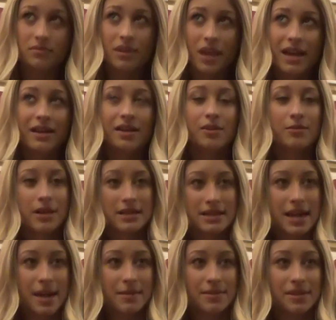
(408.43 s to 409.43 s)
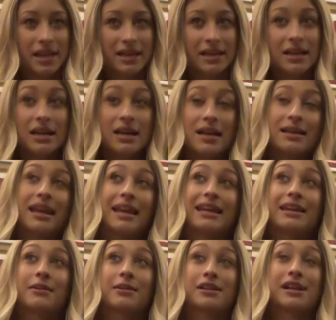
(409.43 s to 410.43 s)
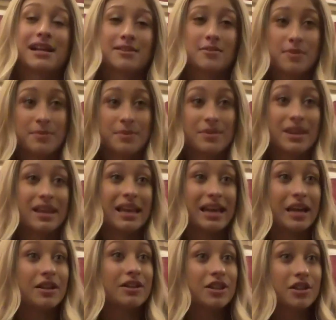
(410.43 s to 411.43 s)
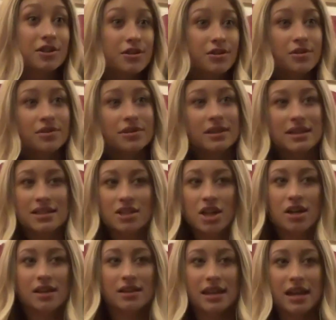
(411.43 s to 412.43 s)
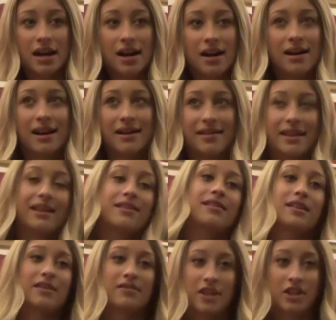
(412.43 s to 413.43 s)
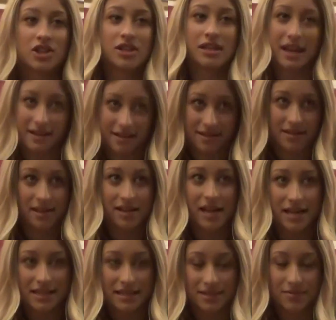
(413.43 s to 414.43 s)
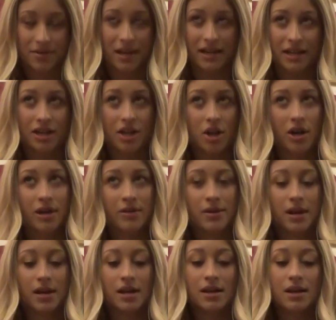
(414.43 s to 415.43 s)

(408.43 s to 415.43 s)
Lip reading: I could raise it up to like getting in the class with people that like I knew and starting there, and then eventually get into classes where I didn't know anyone.